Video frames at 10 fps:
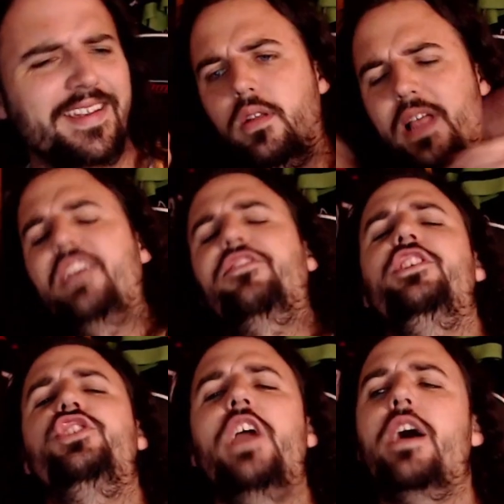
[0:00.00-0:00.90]
Lastly,
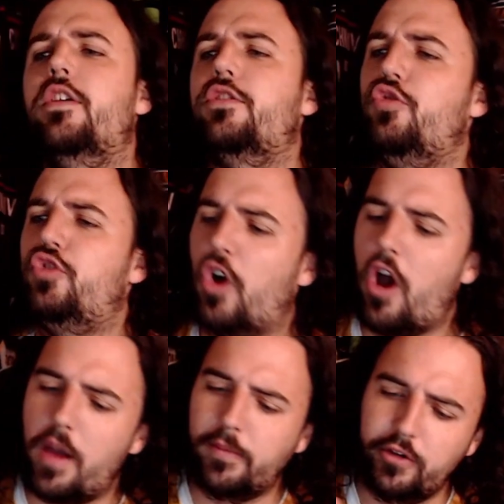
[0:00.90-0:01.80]
shout out to
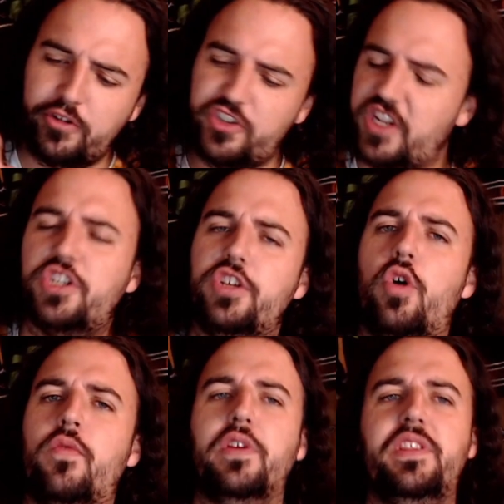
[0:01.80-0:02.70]
Dom Lucian
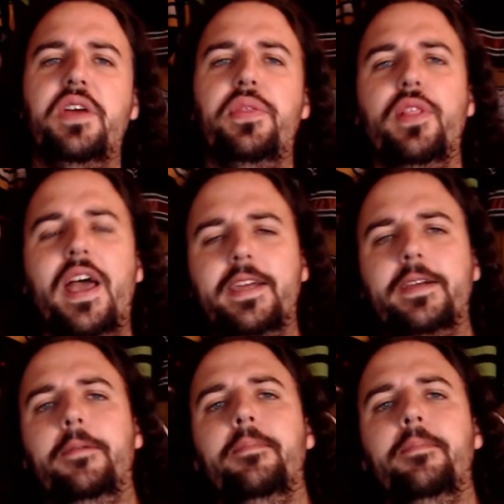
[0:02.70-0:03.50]
over at The Athletic.